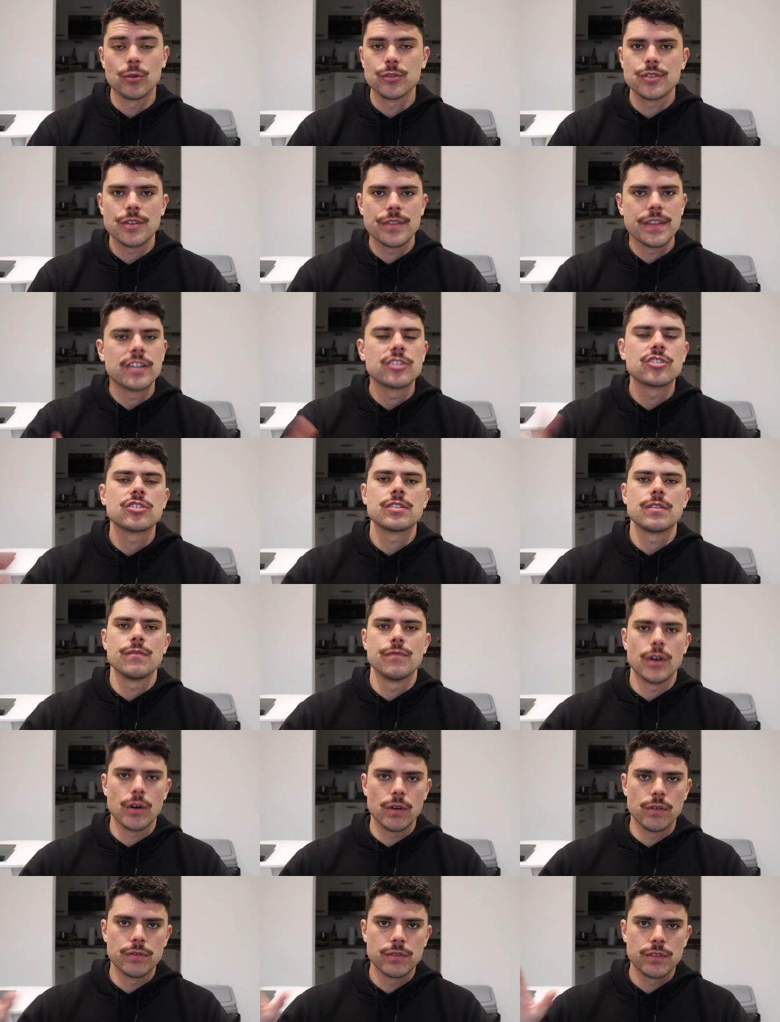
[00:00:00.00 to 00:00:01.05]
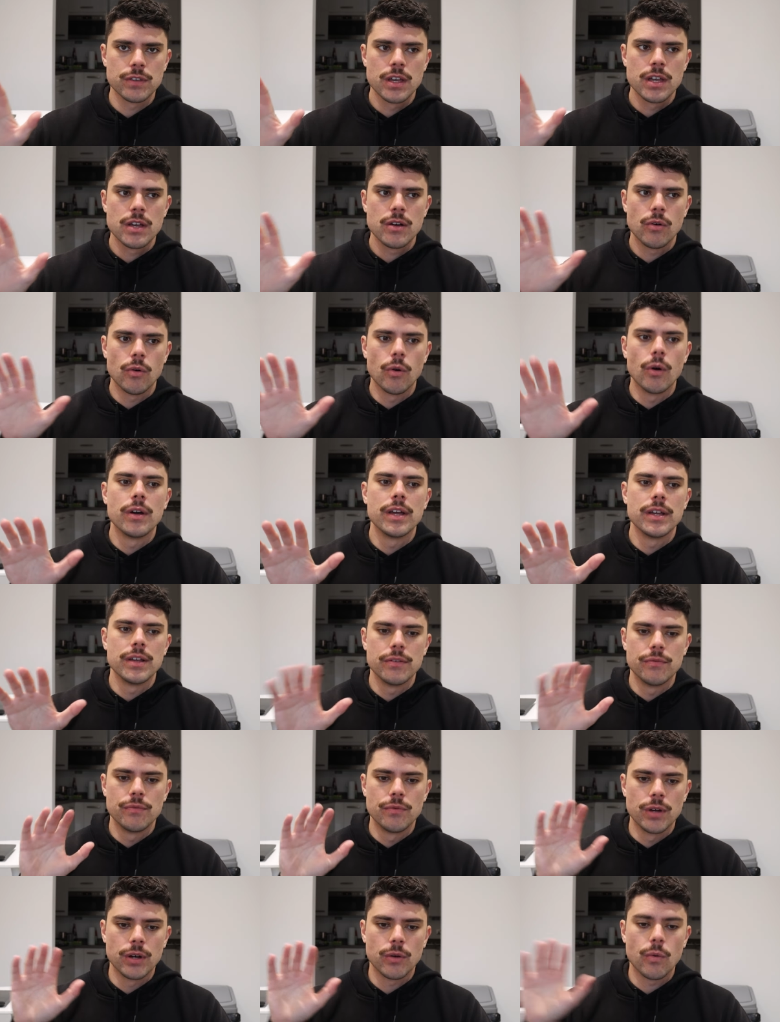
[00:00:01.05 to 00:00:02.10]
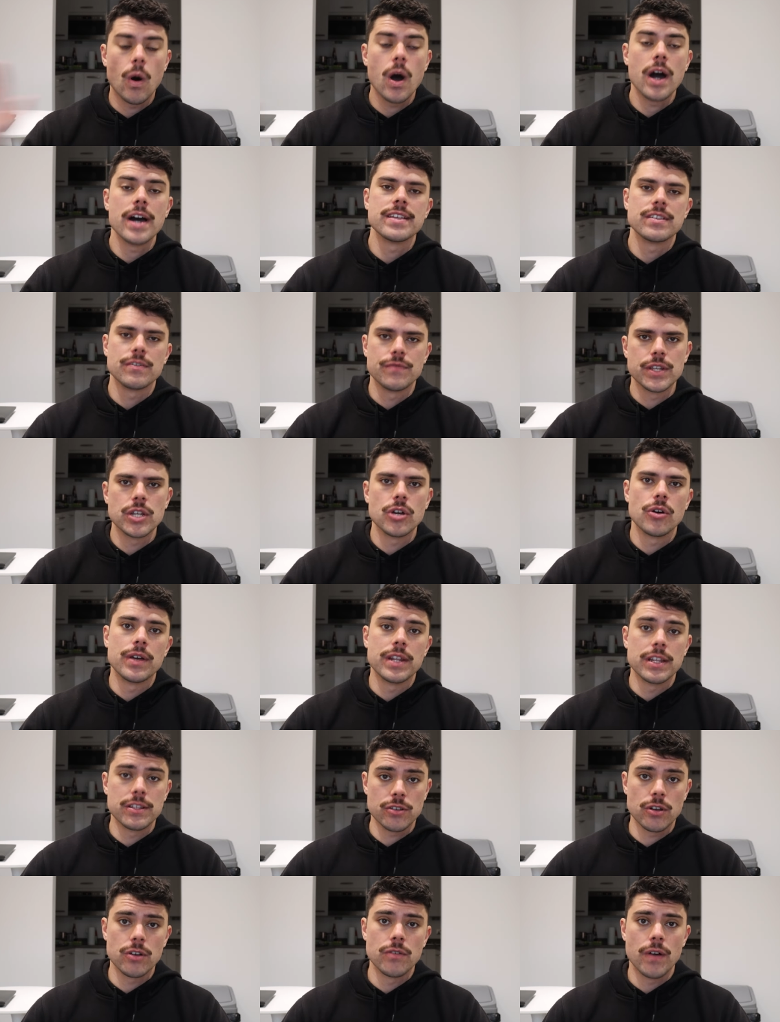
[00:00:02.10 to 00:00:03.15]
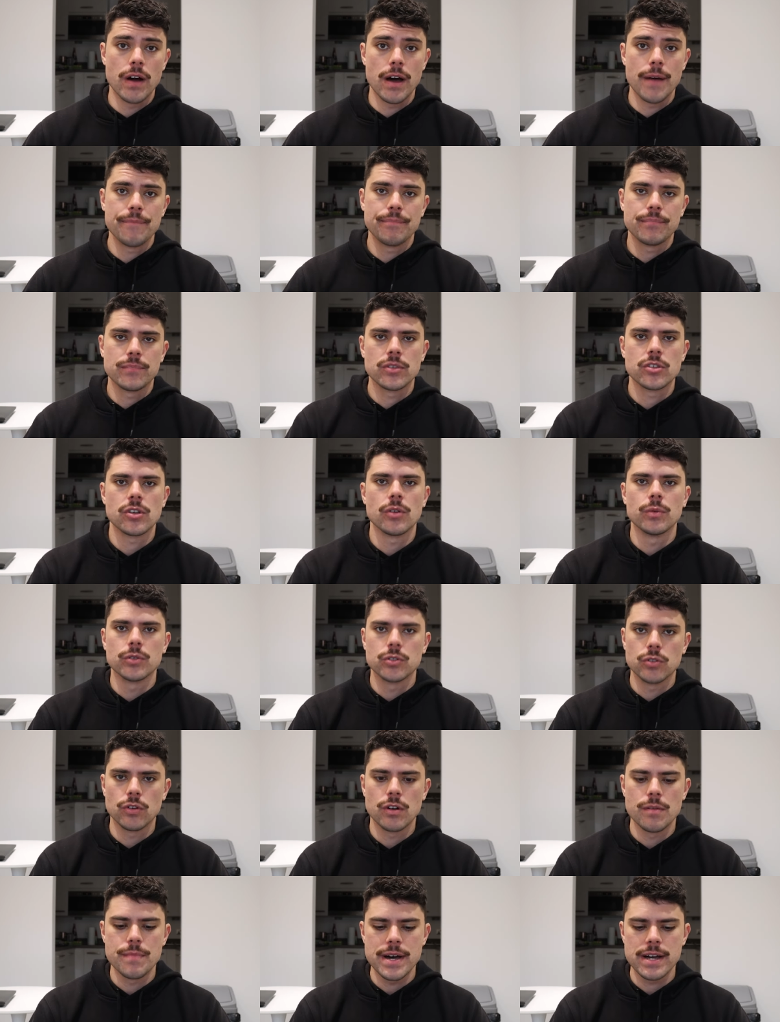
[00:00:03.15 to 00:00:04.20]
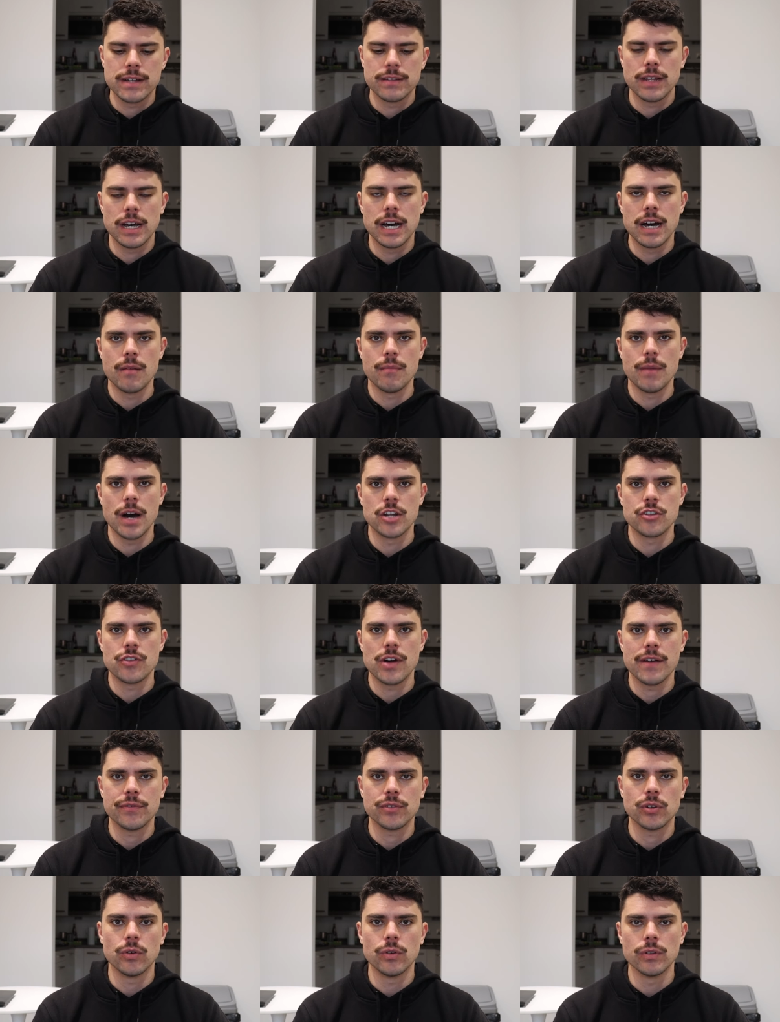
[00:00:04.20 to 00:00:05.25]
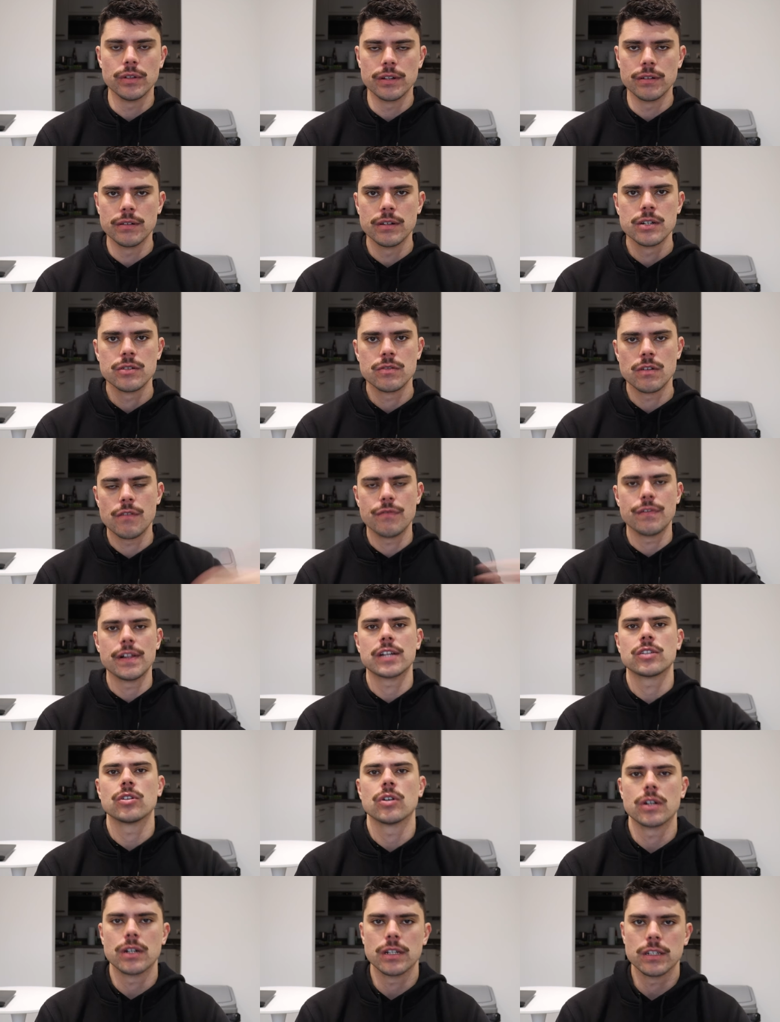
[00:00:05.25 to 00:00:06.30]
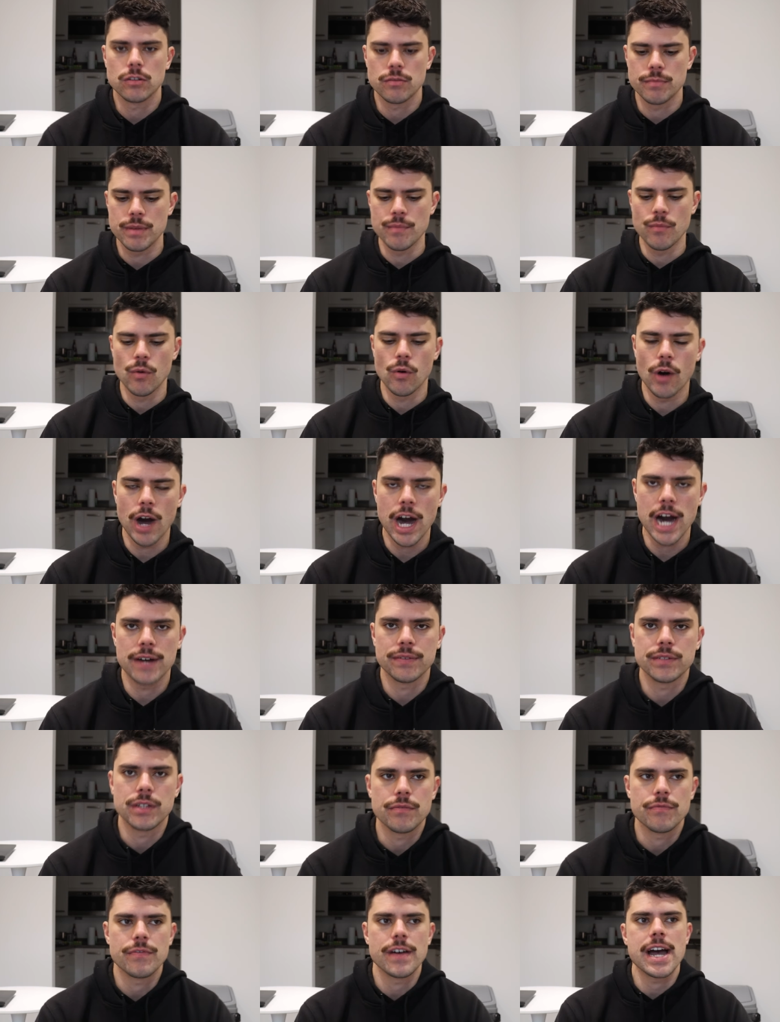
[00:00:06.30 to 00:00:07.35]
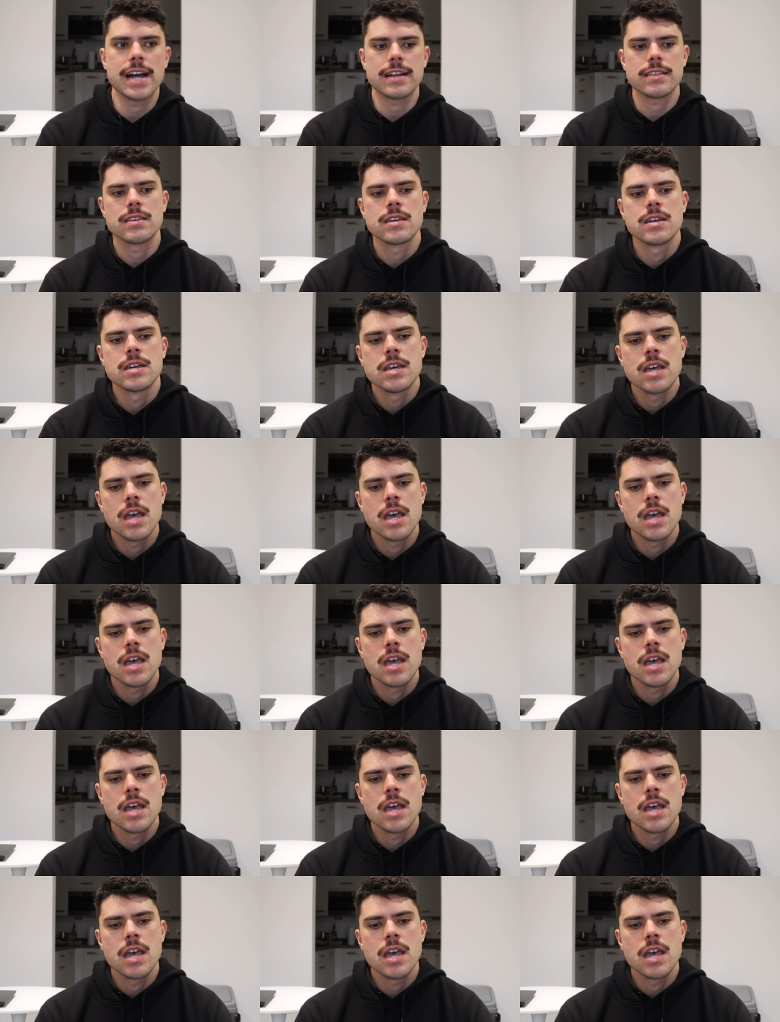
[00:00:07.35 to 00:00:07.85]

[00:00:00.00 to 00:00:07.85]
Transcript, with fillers: also that just involves or it requires a video in its own right. So we'll talk about um, our draft haul and reflect on it a little bit more after the fact.